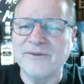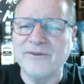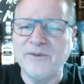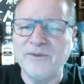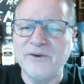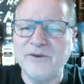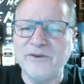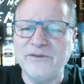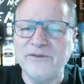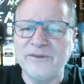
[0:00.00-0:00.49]

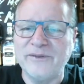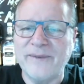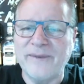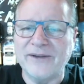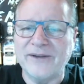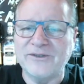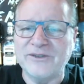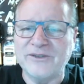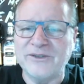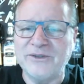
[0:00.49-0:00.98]
removed
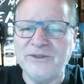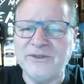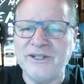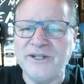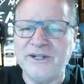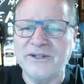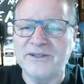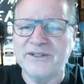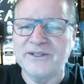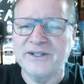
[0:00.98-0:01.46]
about 2
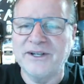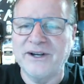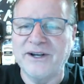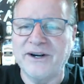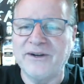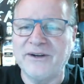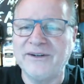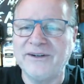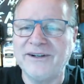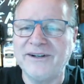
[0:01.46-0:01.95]
years
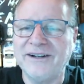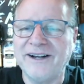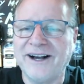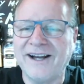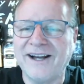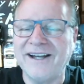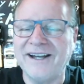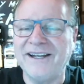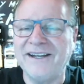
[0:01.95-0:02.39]
ago. I